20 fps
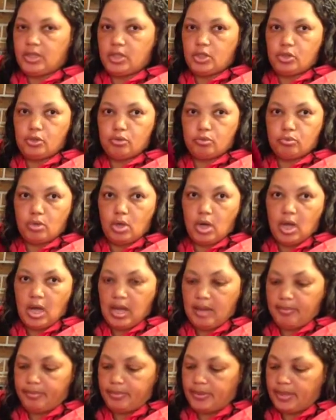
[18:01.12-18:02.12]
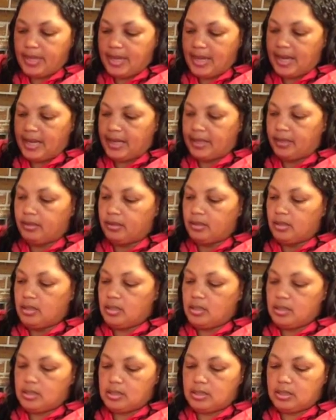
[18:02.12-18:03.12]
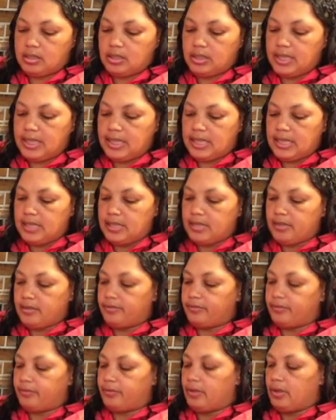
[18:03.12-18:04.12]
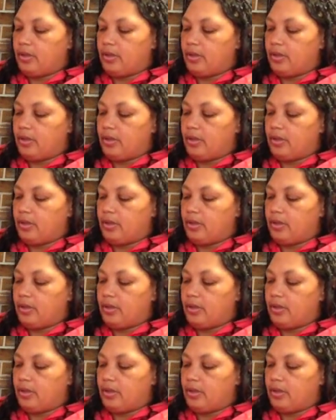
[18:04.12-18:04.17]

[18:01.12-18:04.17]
then drop that sleeve